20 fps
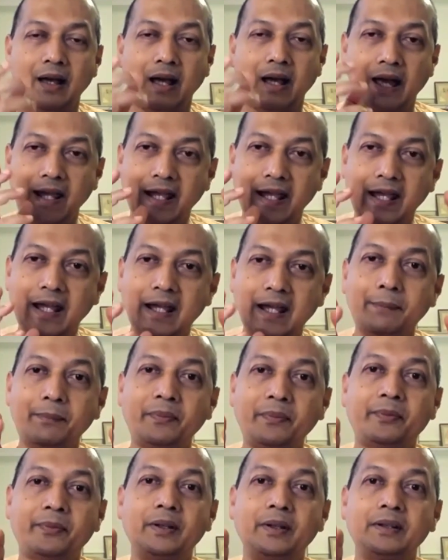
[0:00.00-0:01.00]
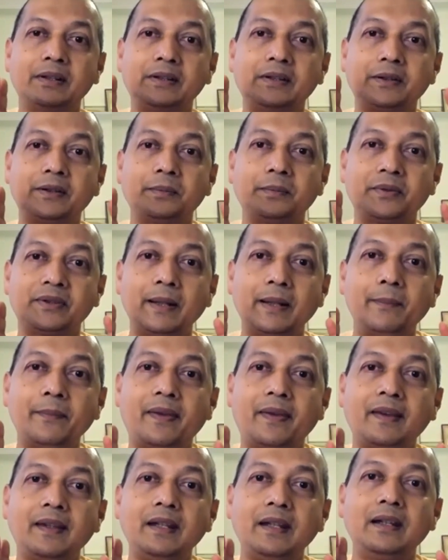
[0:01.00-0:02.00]
I am
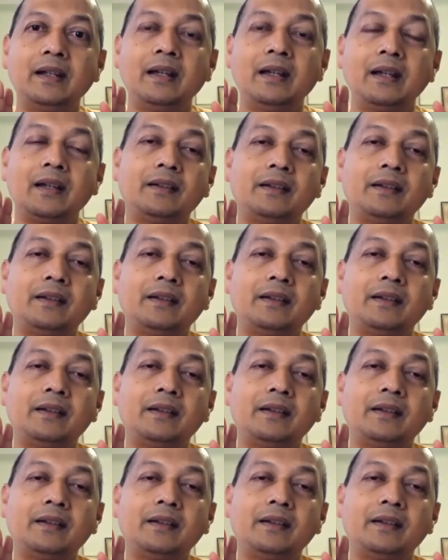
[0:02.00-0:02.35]
something